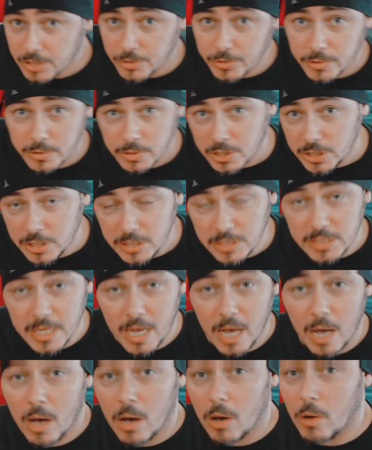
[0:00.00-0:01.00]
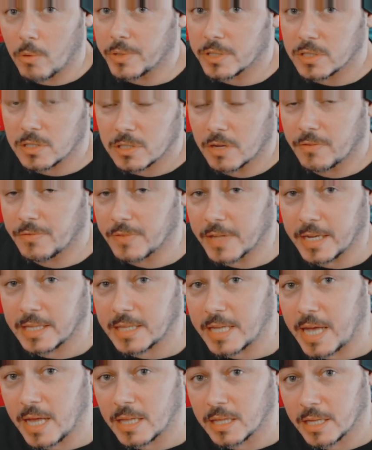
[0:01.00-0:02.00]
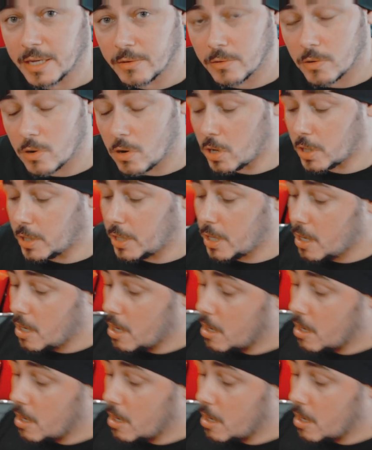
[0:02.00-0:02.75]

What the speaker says: in your Chi Sao and stuff like that later on,